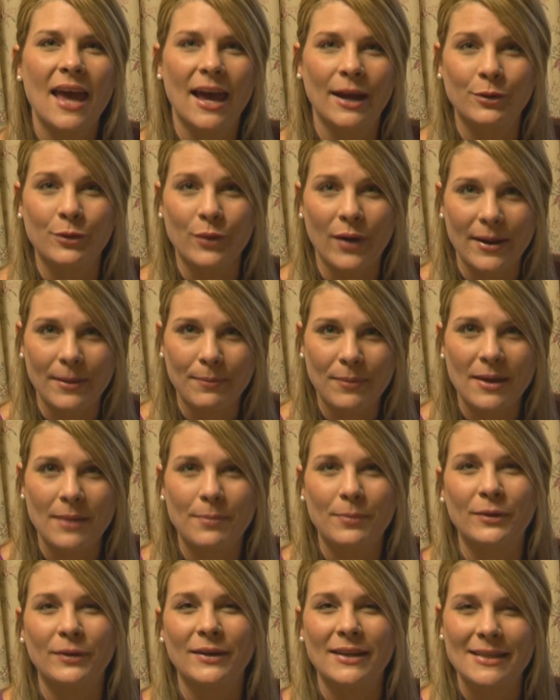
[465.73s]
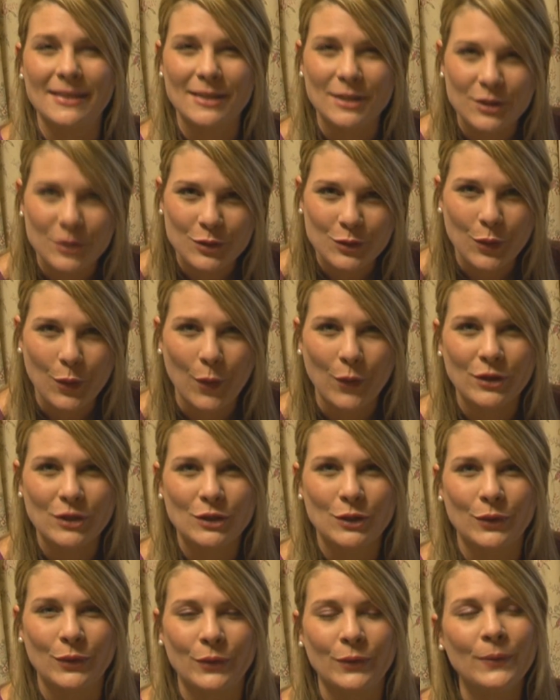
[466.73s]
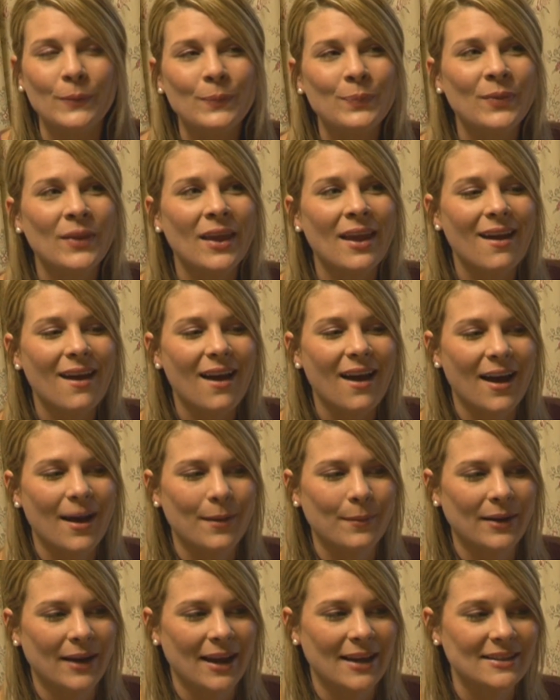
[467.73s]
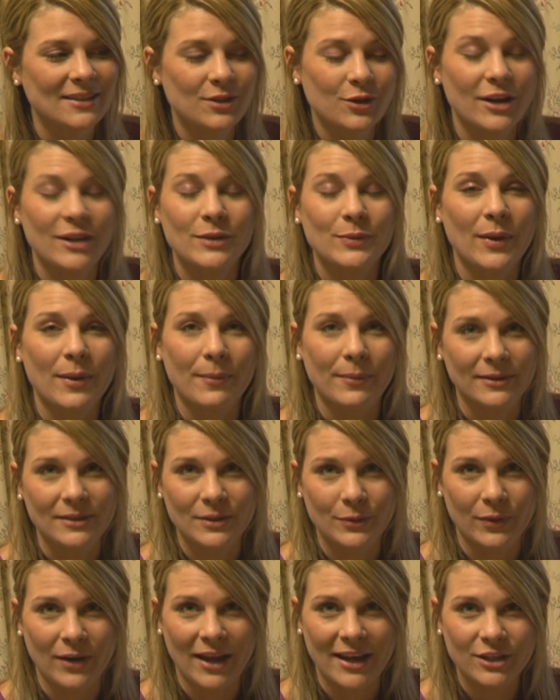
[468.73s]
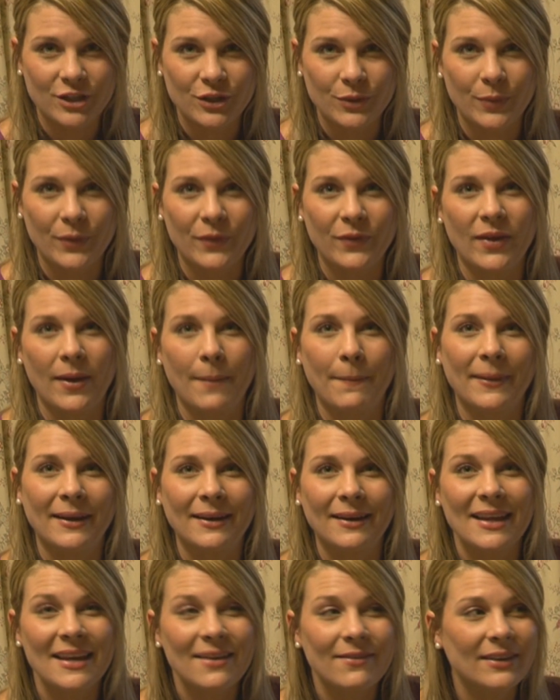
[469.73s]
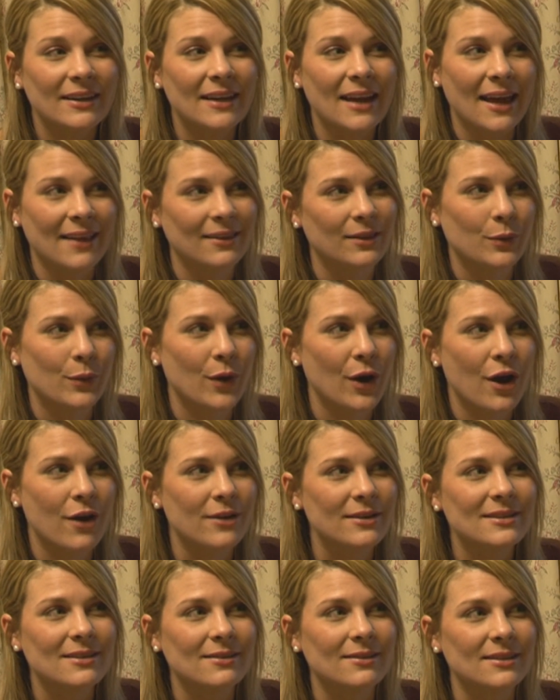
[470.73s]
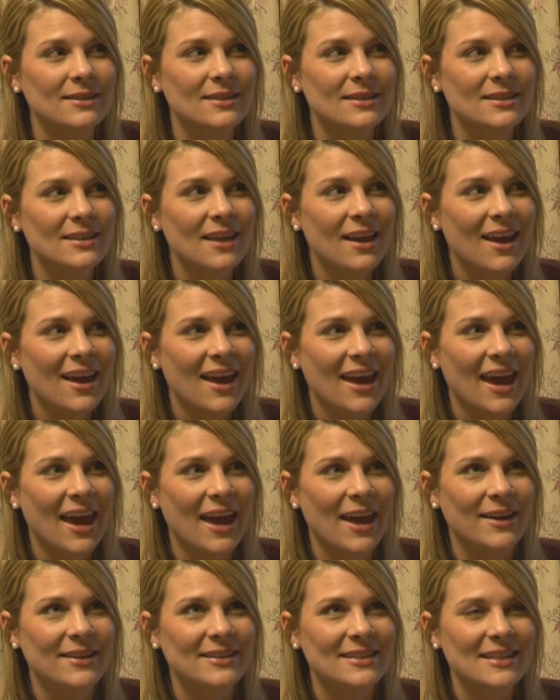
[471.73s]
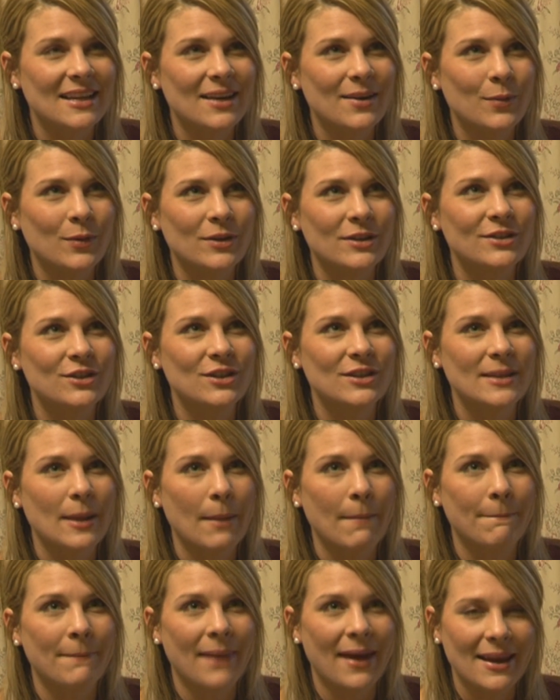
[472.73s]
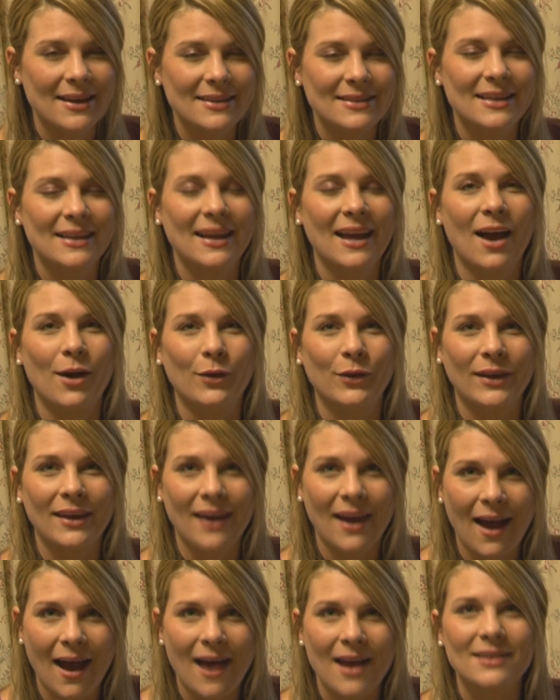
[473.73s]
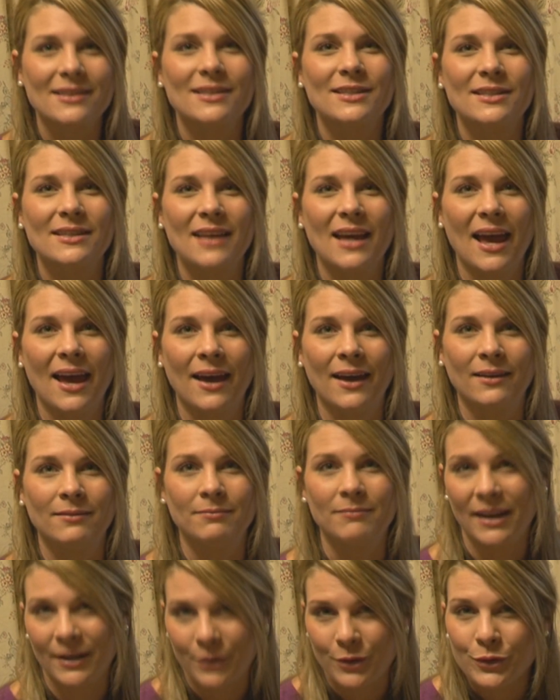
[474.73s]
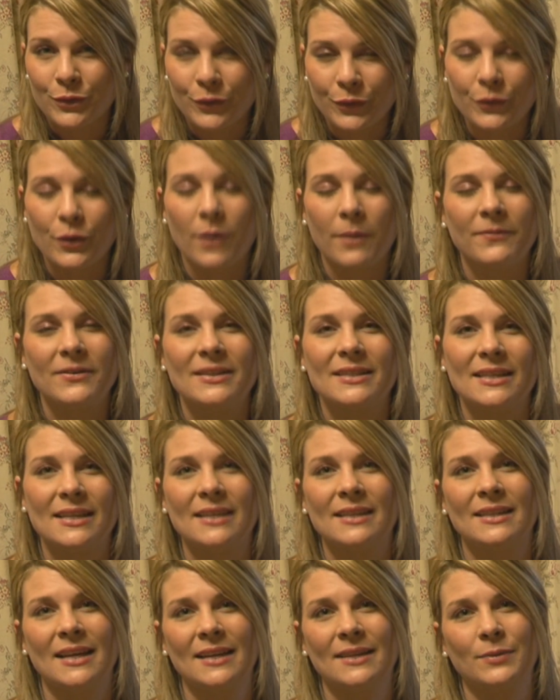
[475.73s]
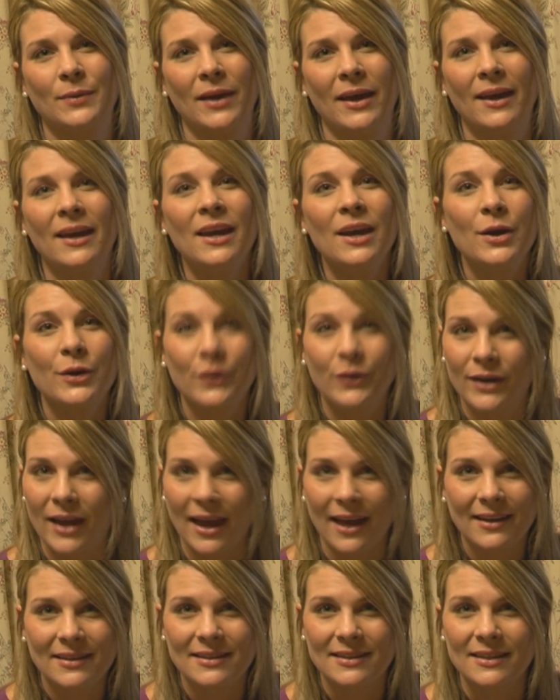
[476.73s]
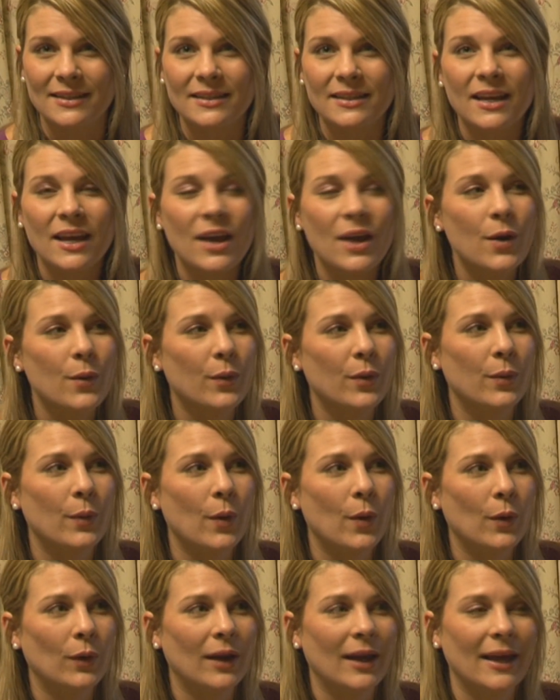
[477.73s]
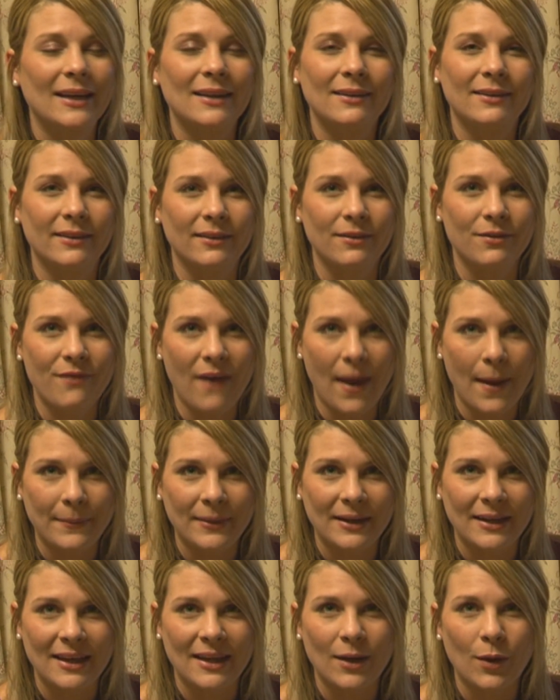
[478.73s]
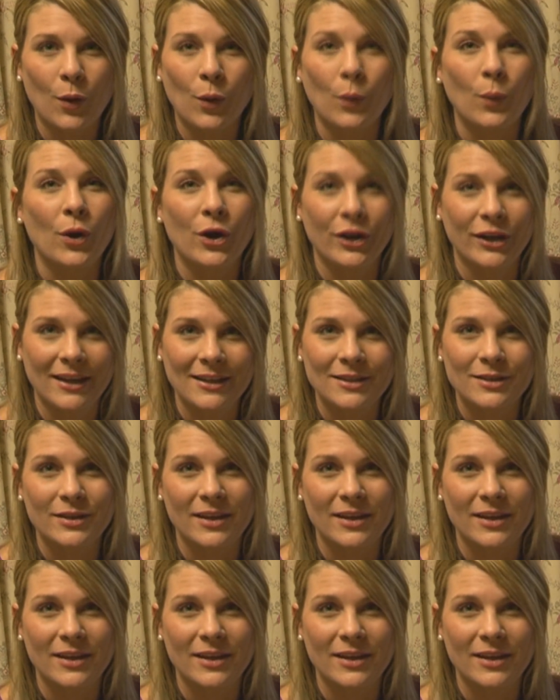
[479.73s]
and great people, easy to talk to. And I straight away built a relationship with them. And even at the rehearsals, it was just amazing how the cast and crew, obviously in that way, connected. We were all like a little family, all working